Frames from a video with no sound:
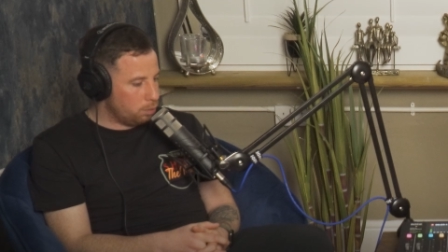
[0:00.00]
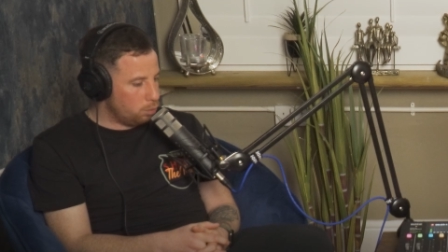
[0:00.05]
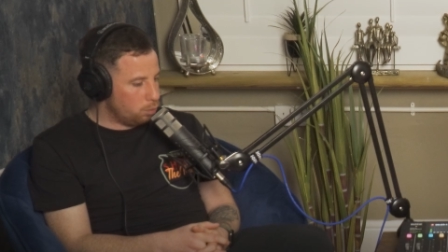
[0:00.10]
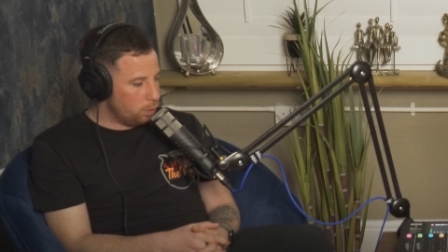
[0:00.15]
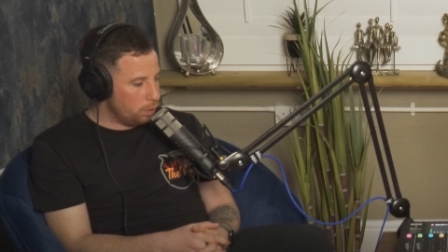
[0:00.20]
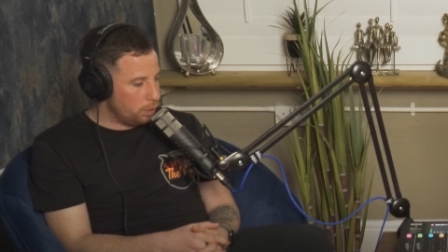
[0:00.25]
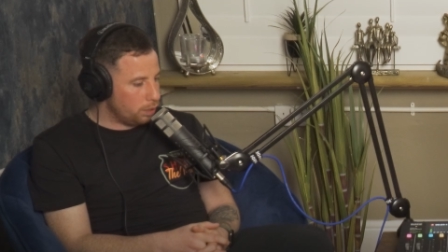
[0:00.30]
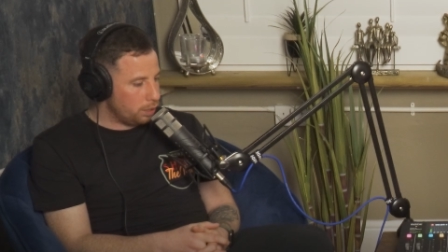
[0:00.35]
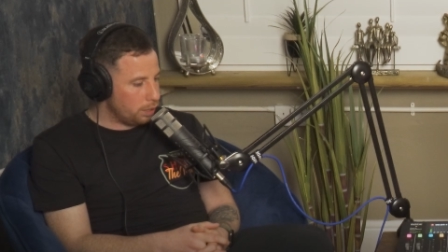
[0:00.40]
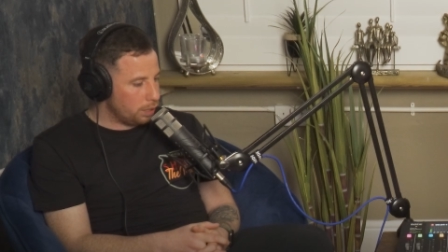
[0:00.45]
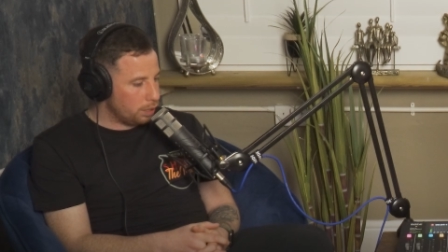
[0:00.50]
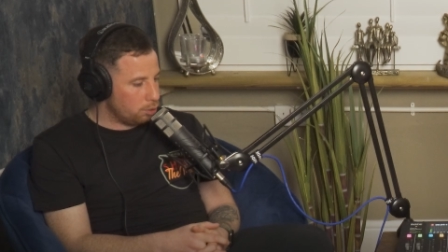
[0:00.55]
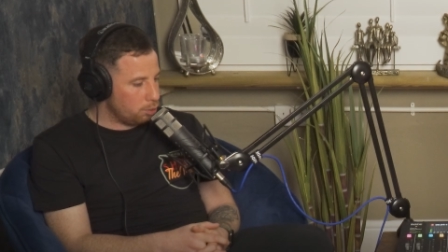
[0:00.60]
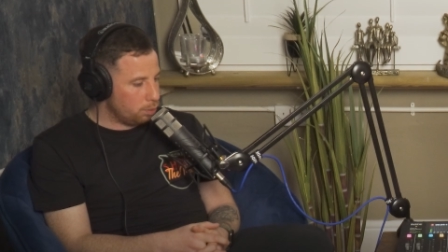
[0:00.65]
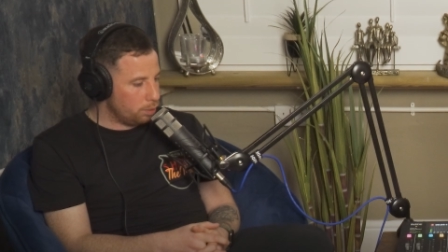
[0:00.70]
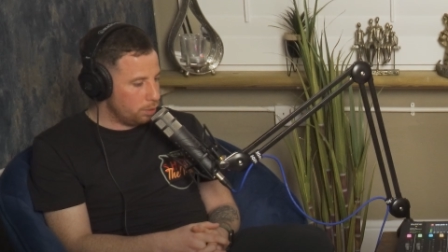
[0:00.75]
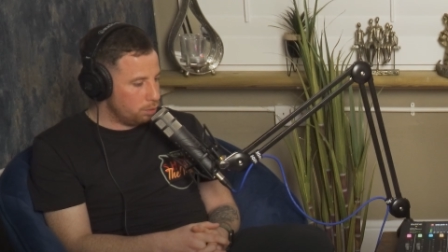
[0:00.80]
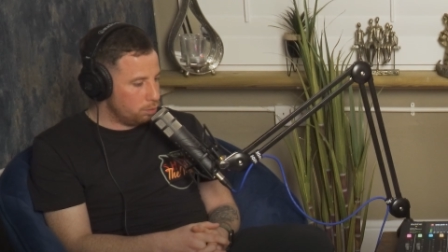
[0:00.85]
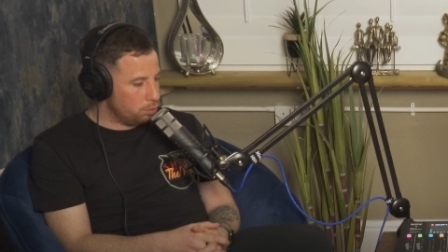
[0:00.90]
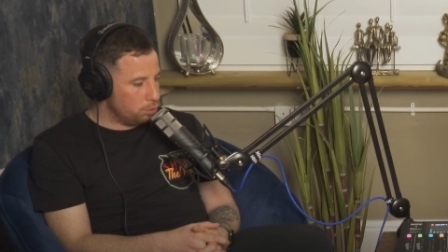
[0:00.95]
But when you get
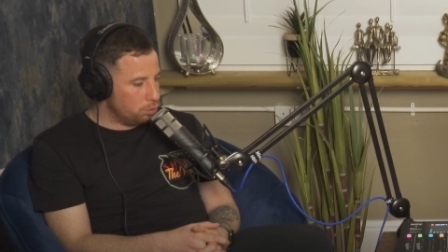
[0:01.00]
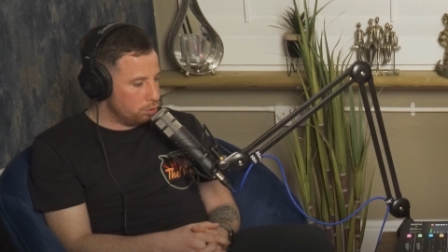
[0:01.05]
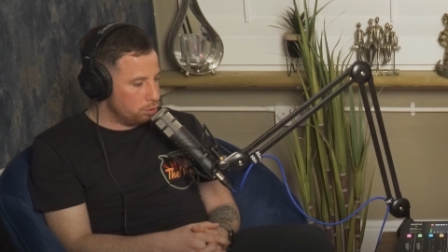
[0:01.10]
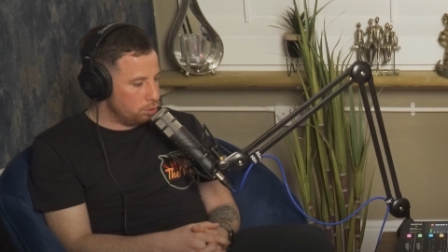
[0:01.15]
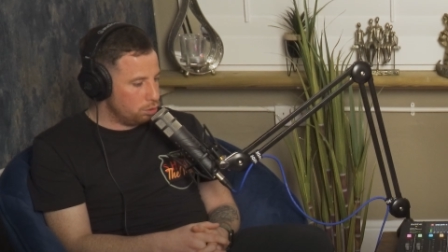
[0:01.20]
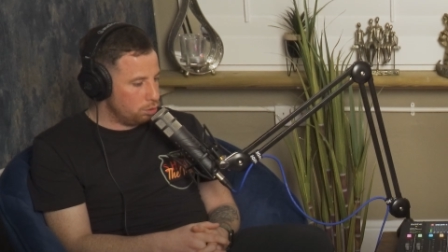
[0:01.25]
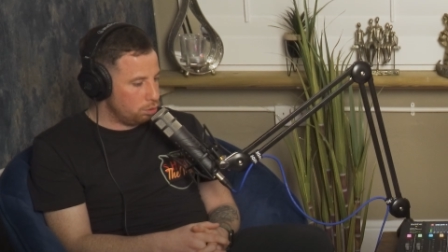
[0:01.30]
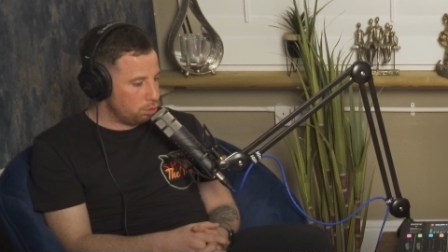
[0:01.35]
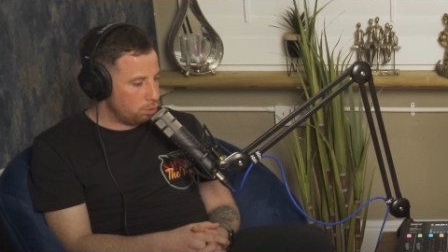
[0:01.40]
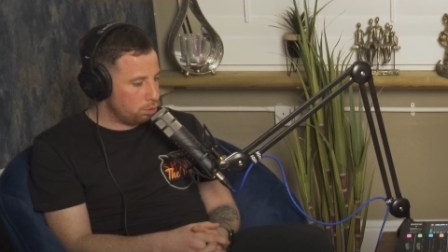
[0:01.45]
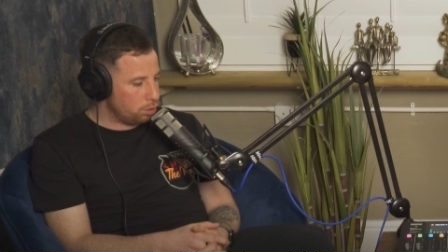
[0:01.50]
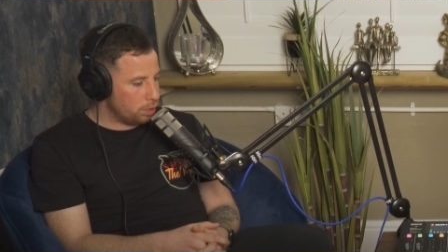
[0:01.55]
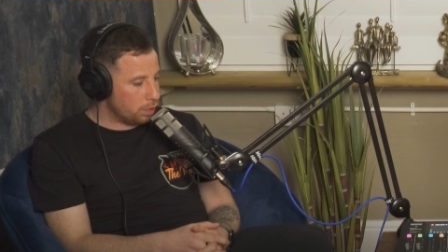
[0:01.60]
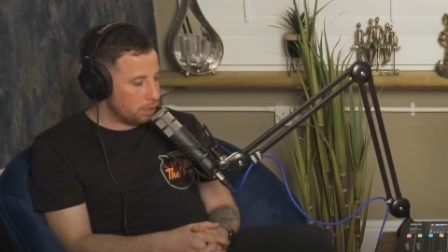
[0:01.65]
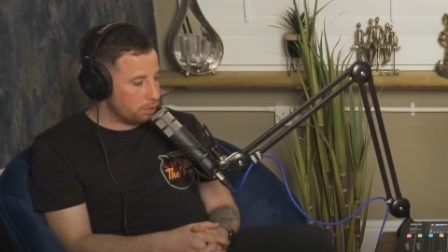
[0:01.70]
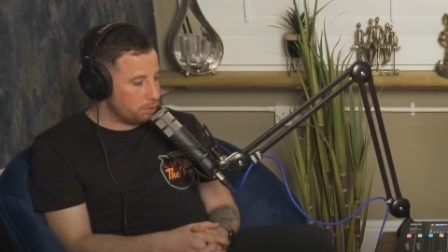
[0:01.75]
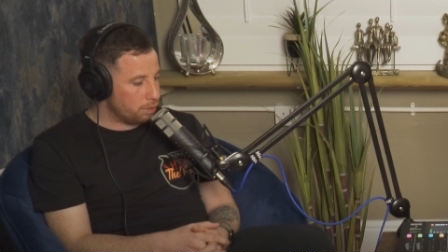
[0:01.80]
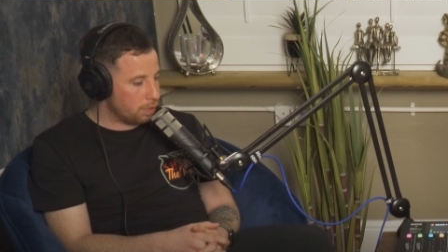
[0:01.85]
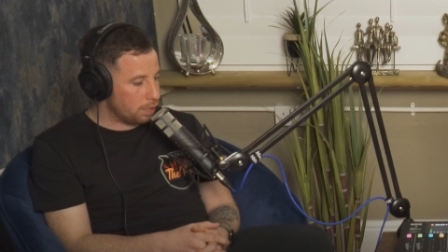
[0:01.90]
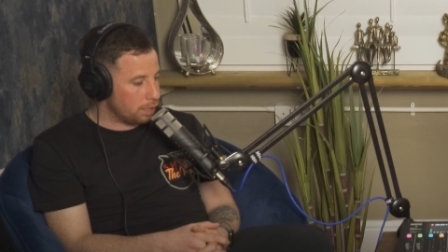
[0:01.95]
up in the morning, look at
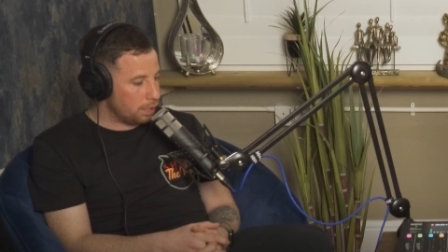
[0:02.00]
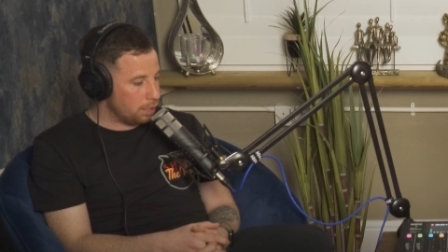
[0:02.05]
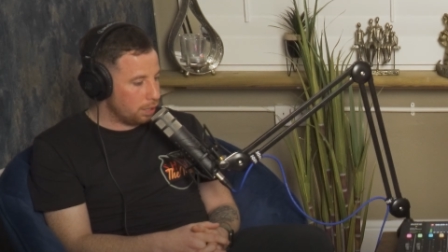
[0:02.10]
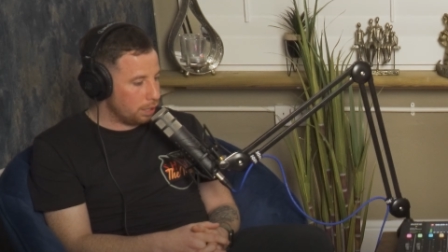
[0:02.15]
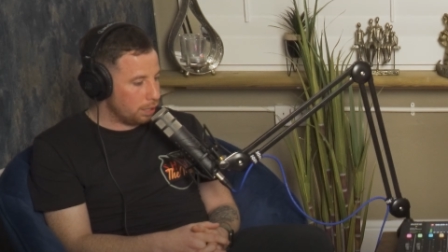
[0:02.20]
that fight,